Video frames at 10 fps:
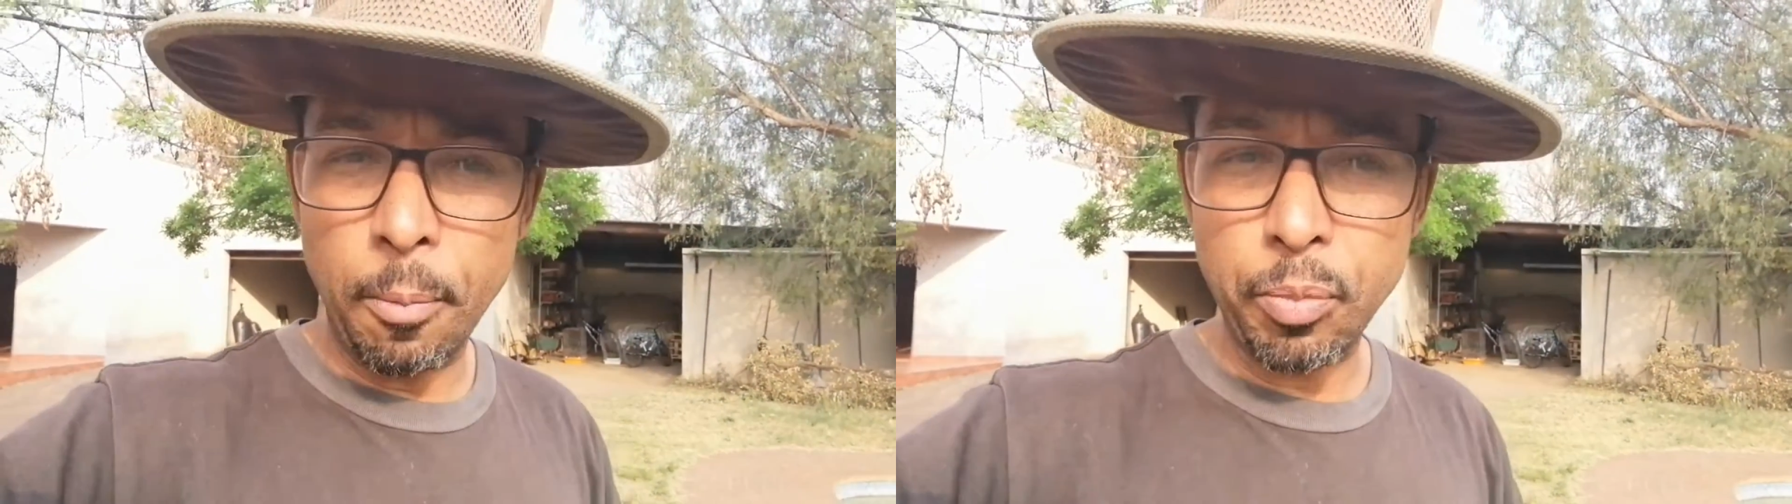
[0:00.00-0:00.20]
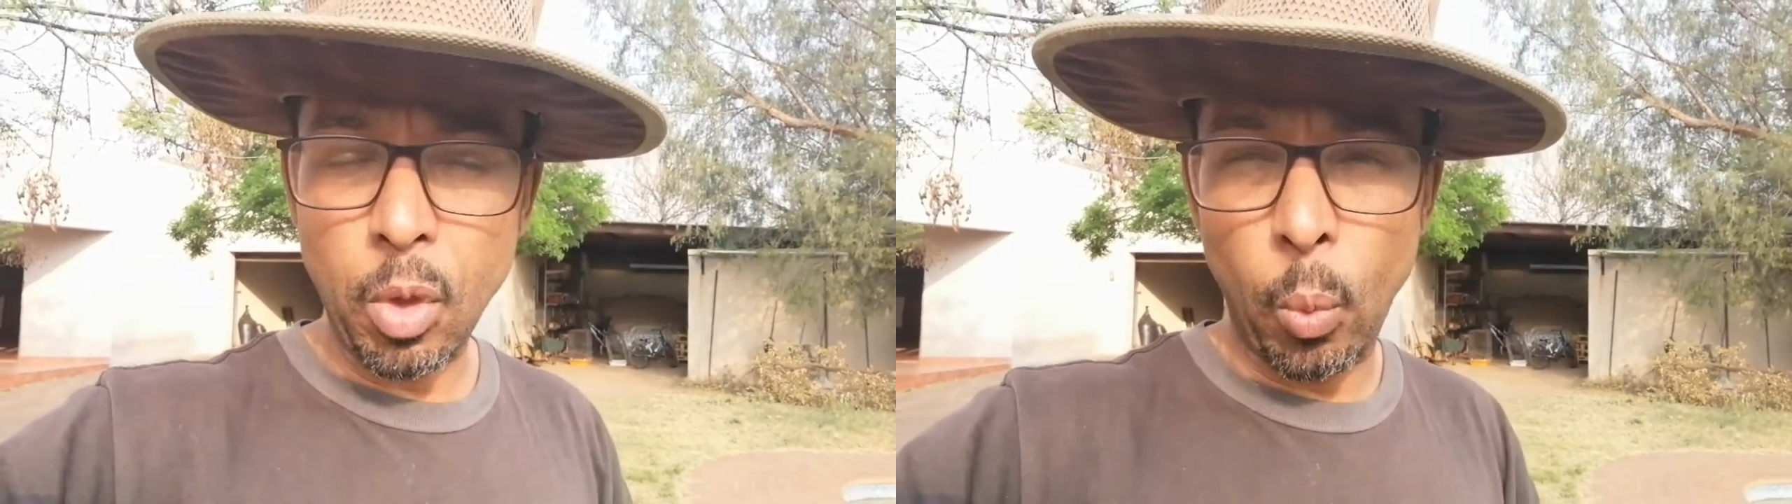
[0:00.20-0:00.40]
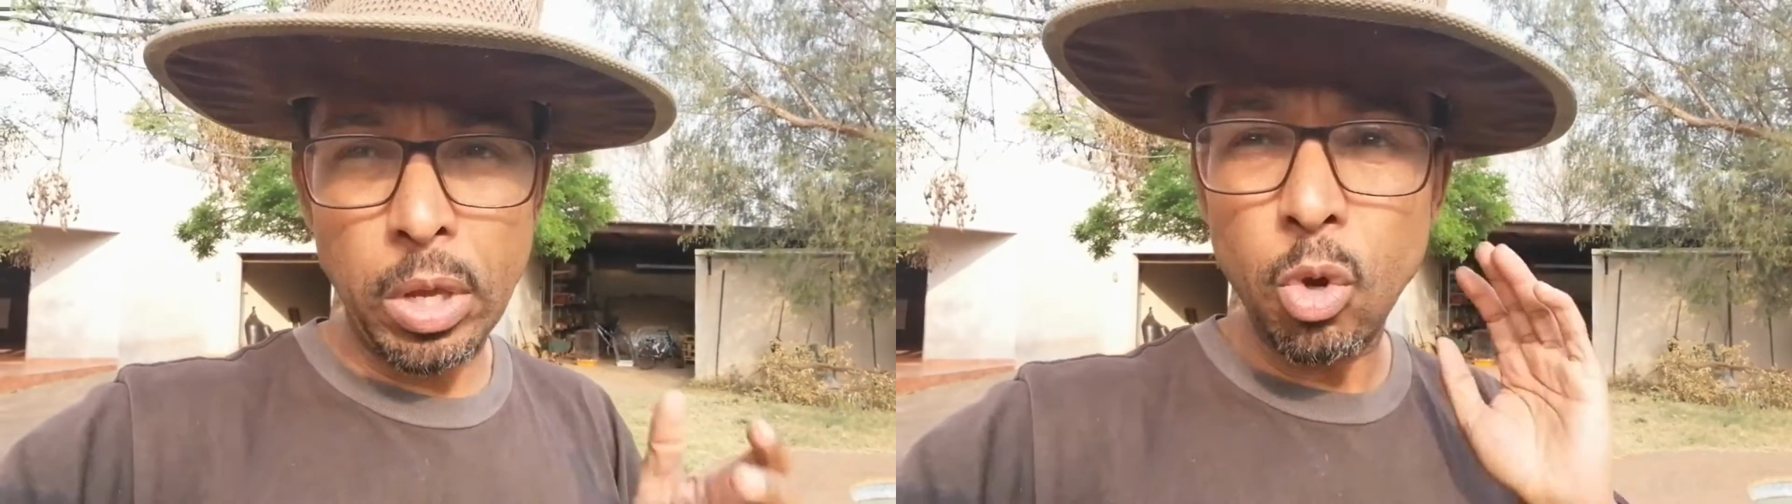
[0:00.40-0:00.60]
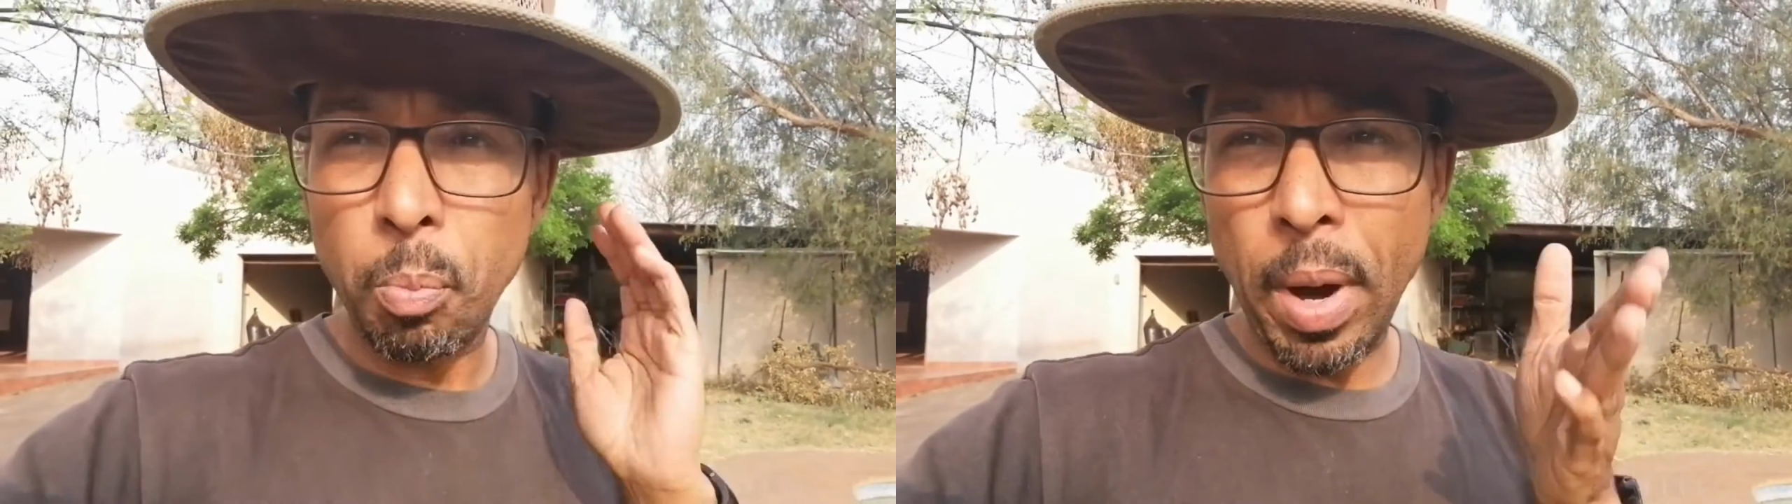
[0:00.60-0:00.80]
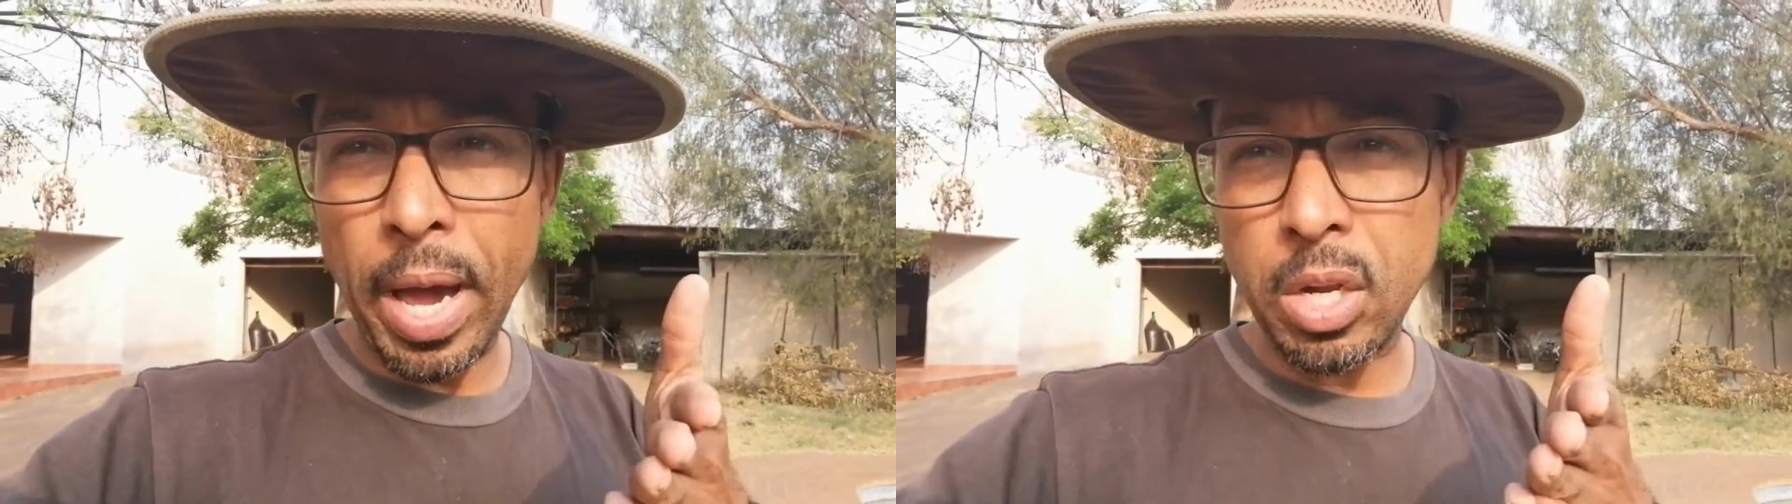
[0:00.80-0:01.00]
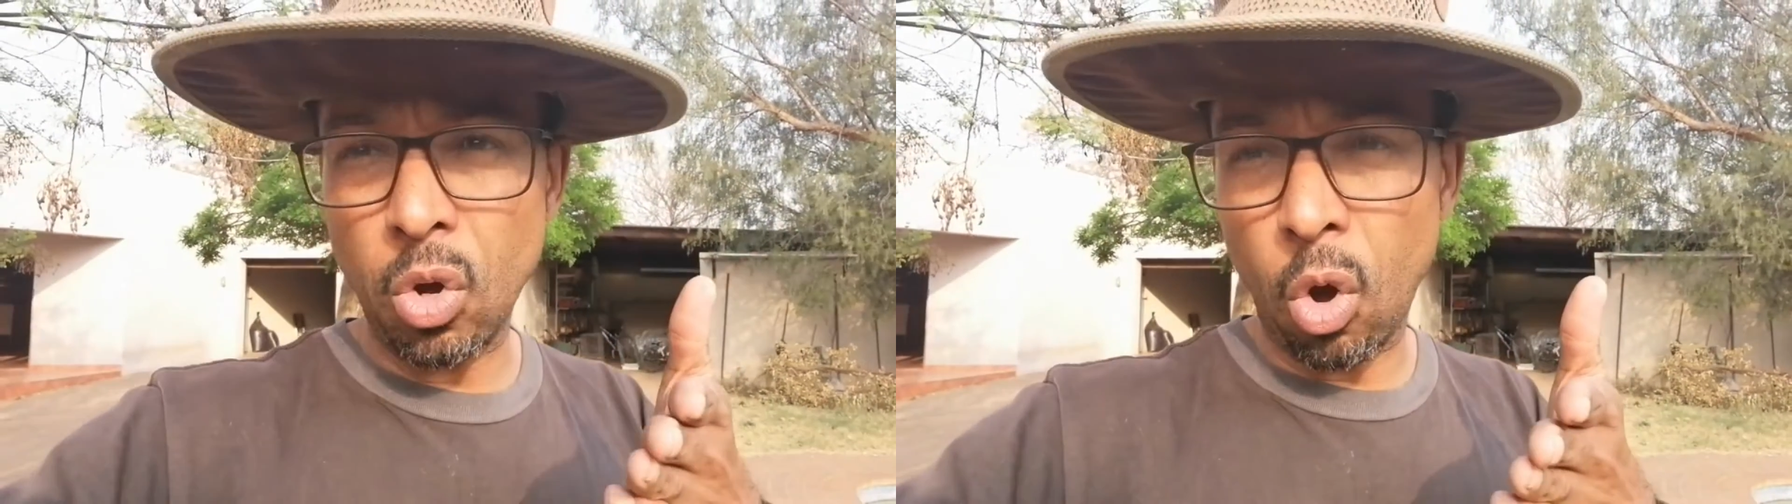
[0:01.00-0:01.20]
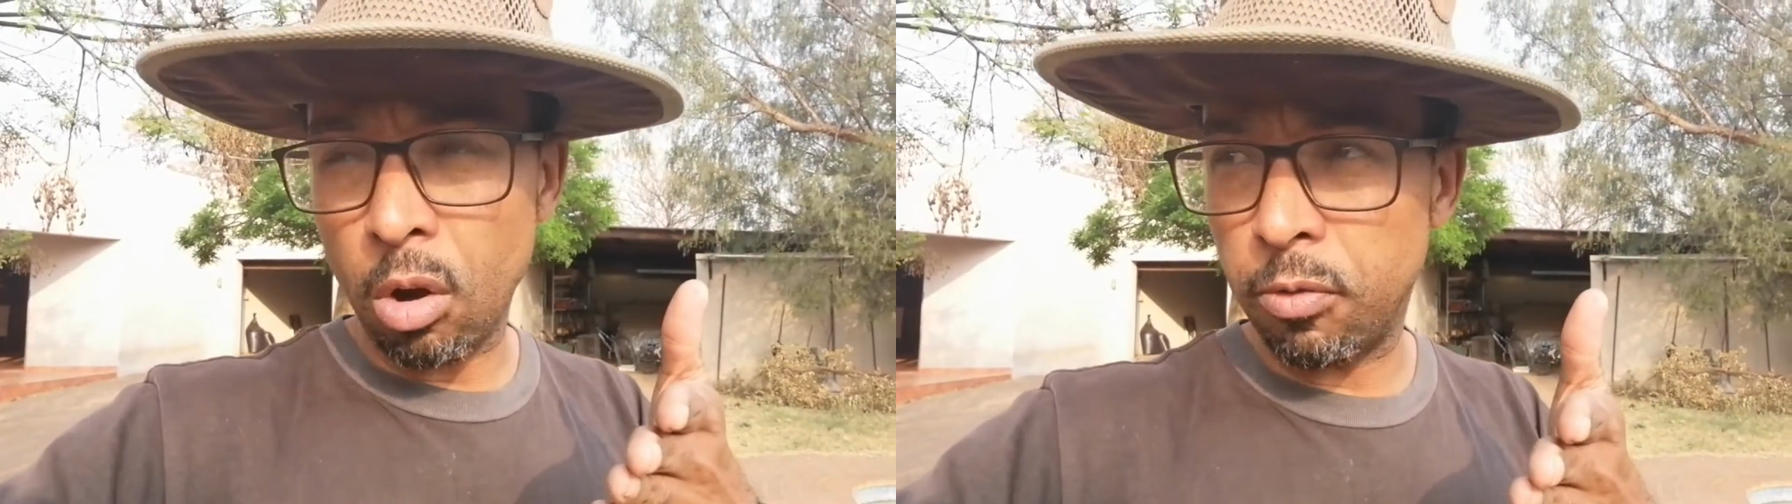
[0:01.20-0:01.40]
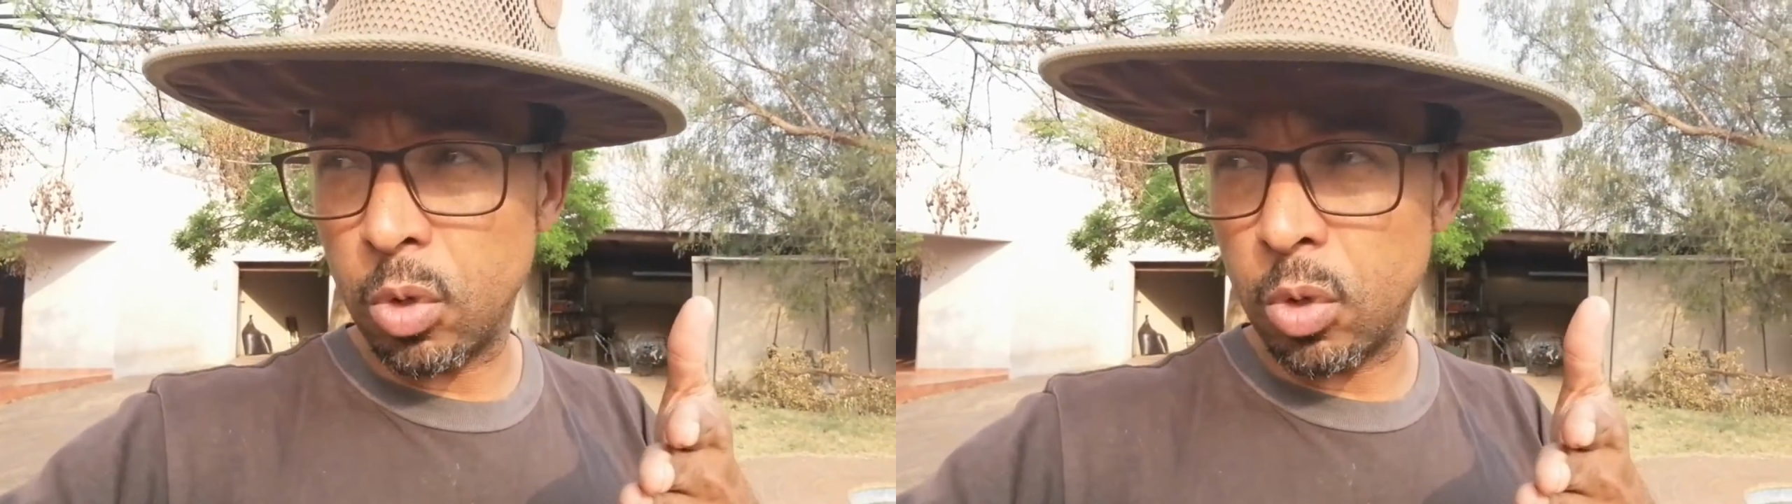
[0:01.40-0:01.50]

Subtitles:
when you buy dog food,